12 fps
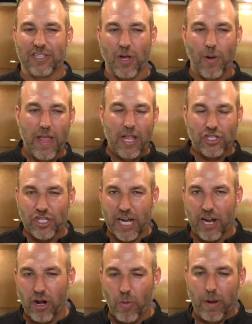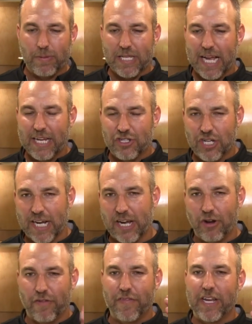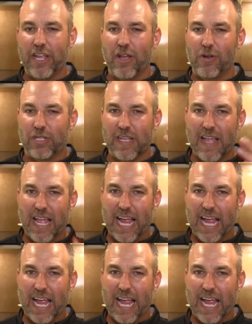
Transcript: So check out our website, check out our videos,